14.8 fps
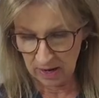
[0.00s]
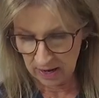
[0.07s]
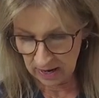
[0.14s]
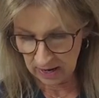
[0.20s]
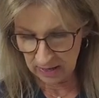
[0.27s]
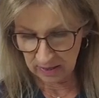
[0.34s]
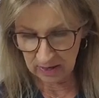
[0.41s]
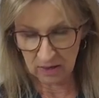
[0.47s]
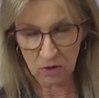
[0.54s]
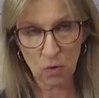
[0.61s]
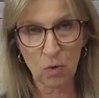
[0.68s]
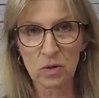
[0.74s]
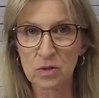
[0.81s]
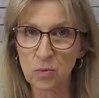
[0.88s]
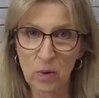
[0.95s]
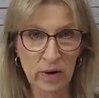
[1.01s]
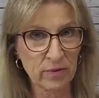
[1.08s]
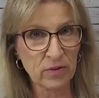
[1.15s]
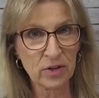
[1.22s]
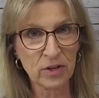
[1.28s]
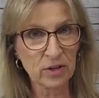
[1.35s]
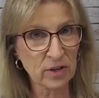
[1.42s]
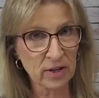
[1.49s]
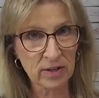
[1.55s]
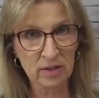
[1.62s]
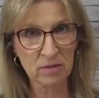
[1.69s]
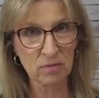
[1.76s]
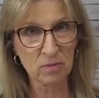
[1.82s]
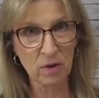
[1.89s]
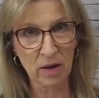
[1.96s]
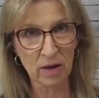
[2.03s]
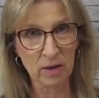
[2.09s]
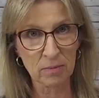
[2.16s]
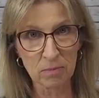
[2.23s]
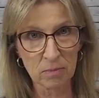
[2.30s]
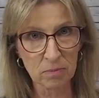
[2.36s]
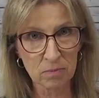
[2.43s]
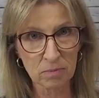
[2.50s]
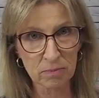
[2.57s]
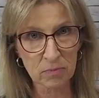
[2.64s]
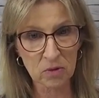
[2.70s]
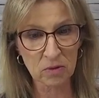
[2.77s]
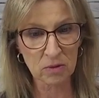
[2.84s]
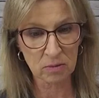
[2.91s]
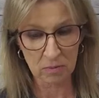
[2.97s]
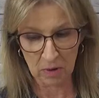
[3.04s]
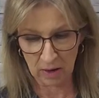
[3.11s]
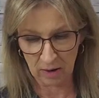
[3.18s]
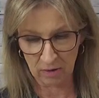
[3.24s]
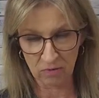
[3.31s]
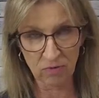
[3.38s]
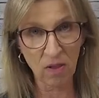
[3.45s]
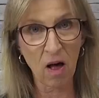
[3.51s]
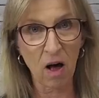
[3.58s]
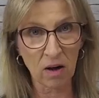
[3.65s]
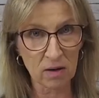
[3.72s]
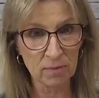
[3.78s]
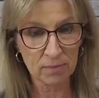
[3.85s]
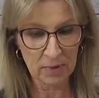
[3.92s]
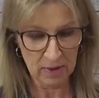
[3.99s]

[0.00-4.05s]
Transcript: and then, of course, whatever you're going to flock.